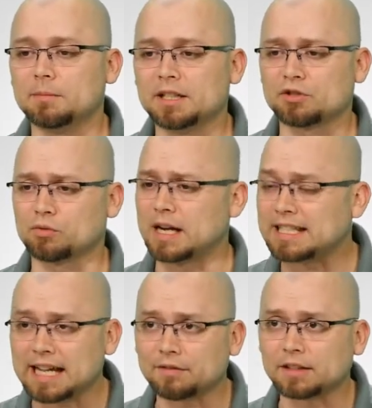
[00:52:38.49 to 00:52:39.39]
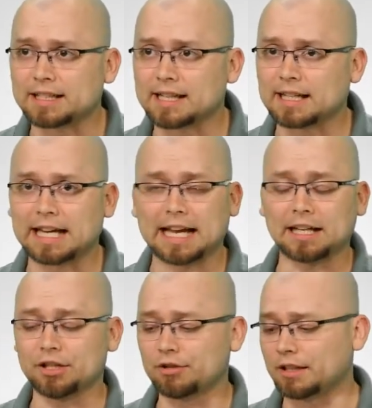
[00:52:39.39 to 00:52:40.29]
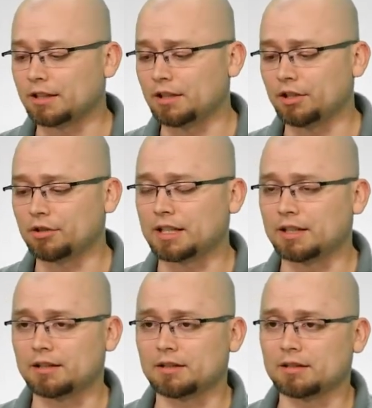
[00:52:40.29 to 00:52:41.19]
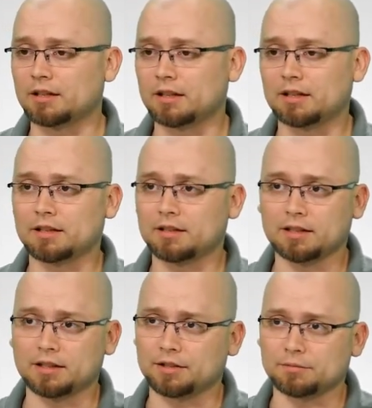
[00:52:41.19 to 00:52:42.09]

It's great to have leads like that, and you can you know,